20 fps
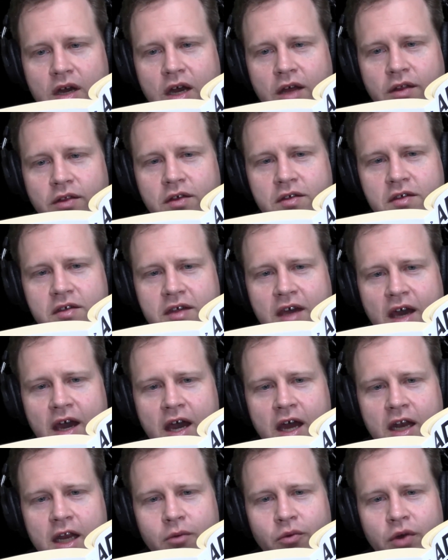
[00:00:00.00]
This is
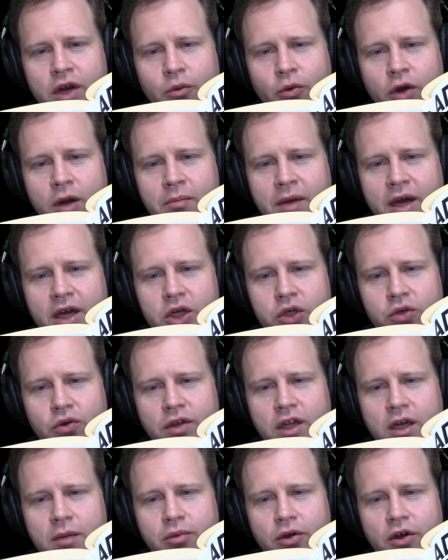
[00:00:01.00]
handy when you want to make sure
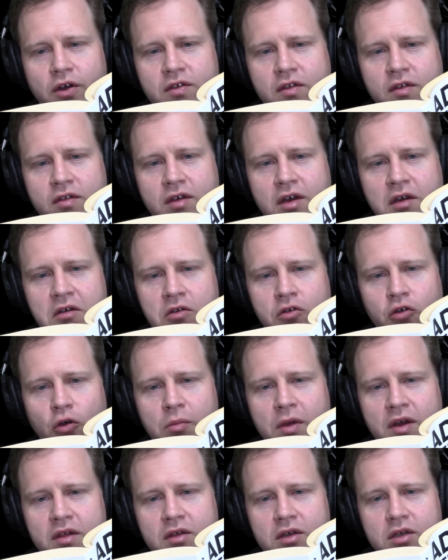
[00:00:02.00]
that a person sees your
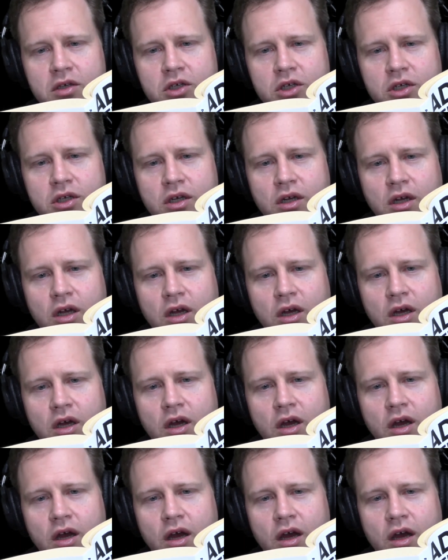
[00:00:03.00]
message.
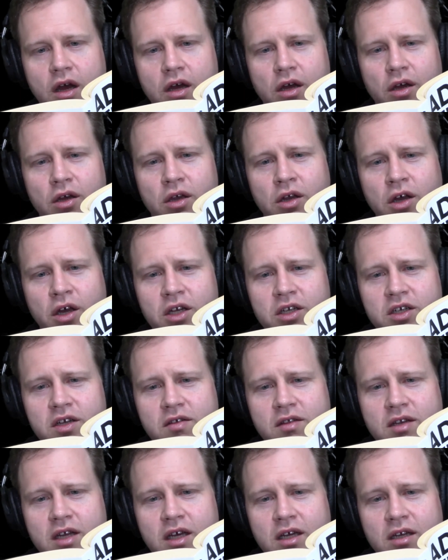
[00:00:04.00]
You don't
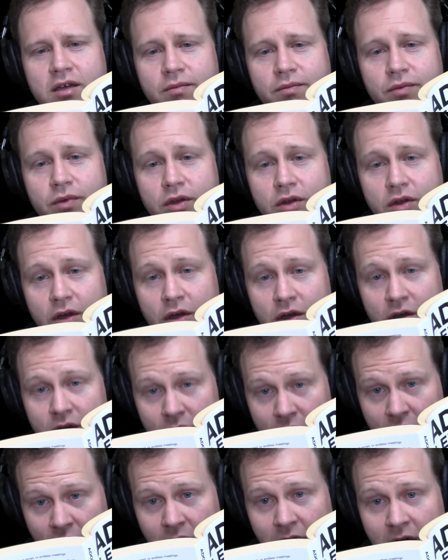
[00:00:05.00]

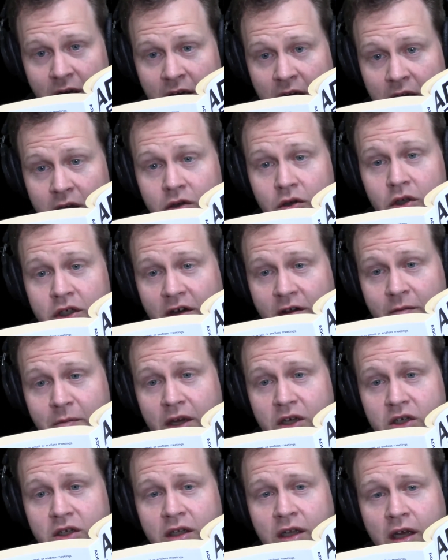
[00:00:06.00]
need to just
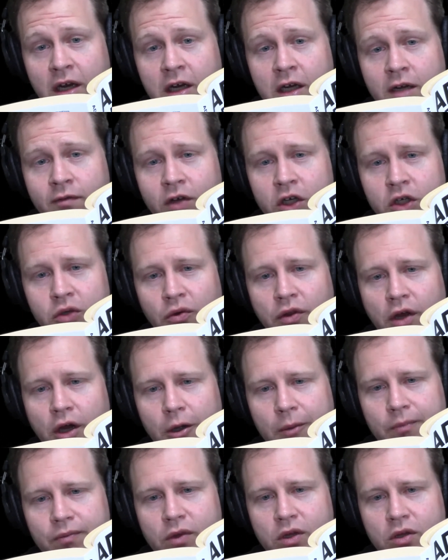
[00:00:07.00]
mention an individual
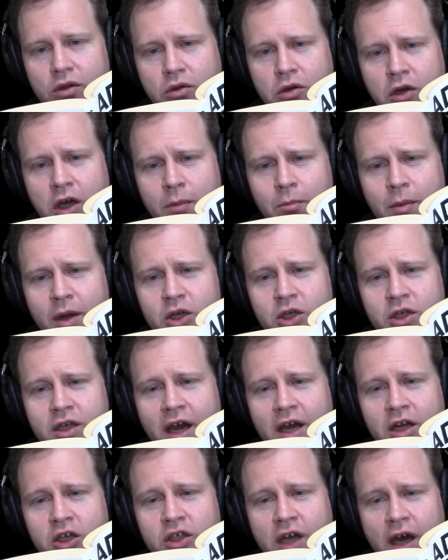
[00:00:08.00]
though. You can mention
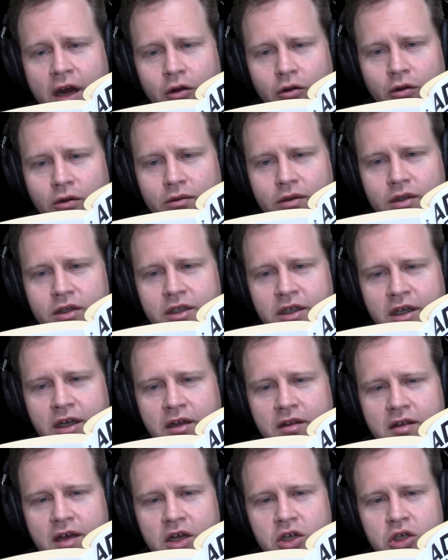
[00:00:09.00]
a channel to get
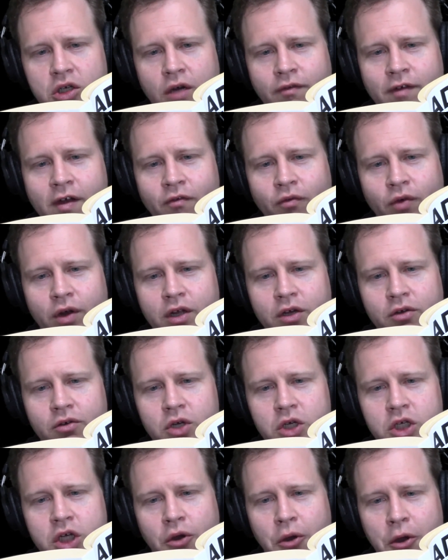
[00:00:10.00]
attention of everyone who
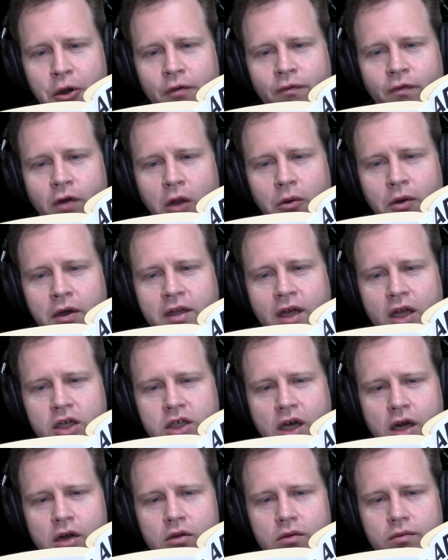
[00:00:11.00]
is showing or following that
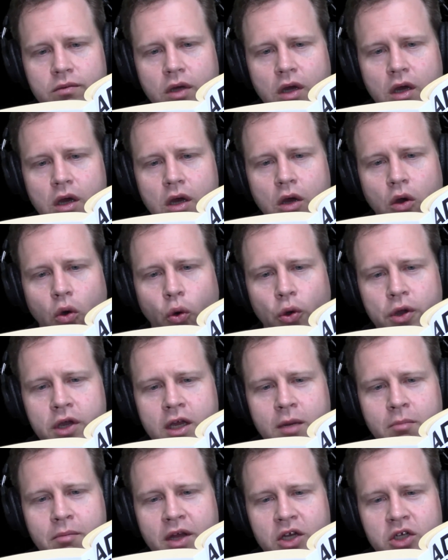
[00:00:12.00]
channel, or you
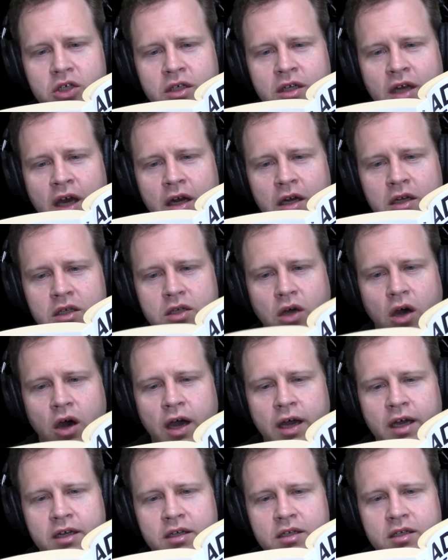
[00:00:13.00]
can mention an
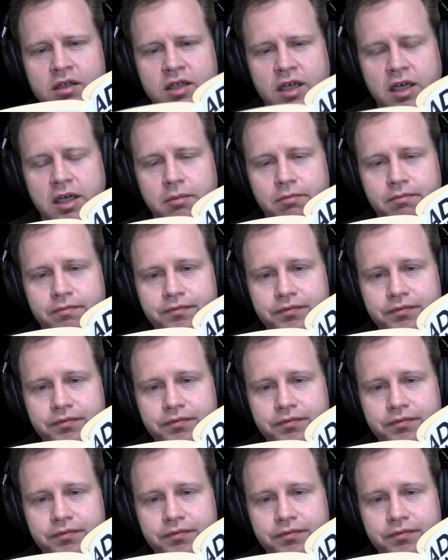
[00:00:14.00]
entire team.